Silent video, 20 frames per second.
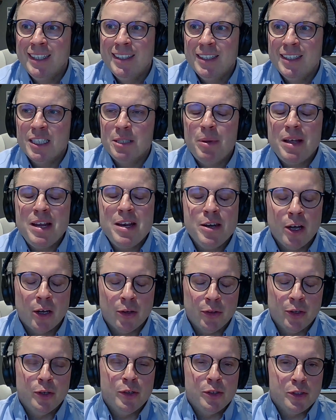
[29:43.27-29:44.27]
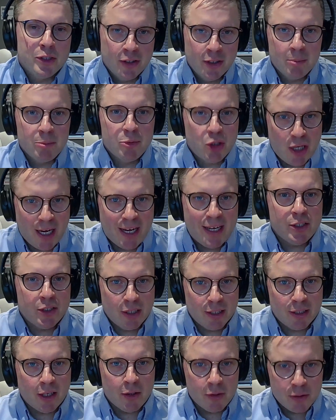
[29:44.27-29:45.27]
There's been no news on them
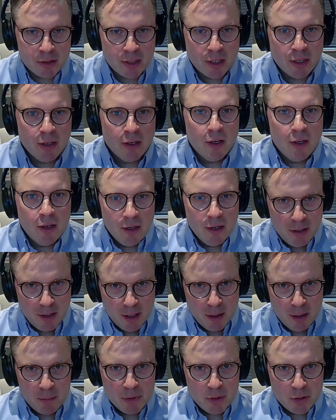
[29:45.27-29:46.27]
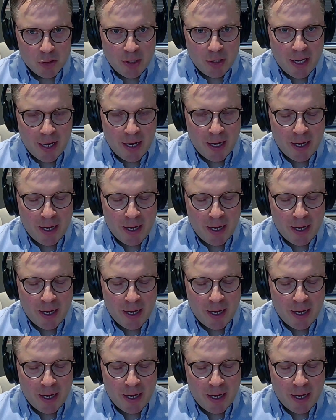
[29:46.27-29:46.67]
changing those numbers yet.